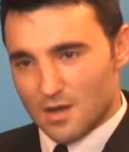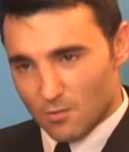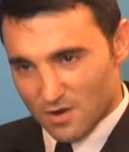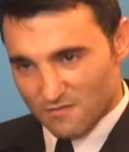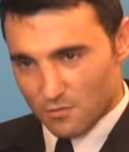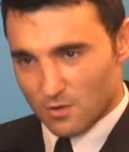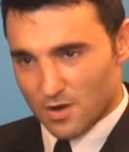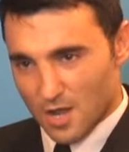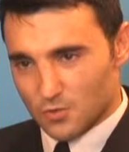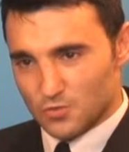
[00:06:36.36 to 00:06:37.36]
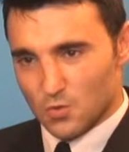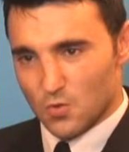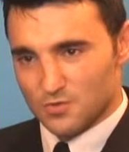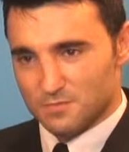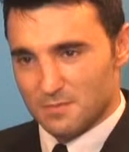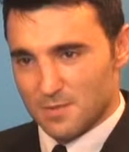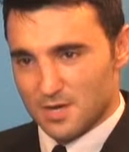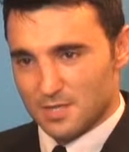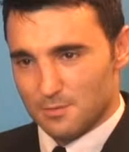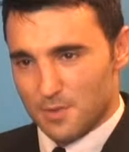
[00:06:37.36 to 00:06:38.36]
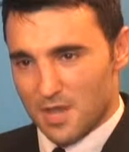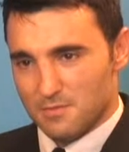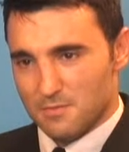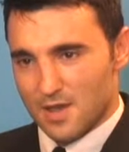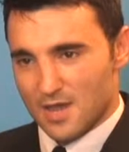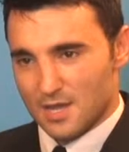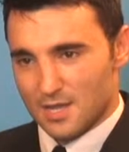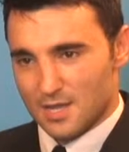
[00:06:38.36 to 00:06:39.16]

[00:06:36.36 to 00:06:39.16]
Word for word: I want everyone else who owes me money to pay me back.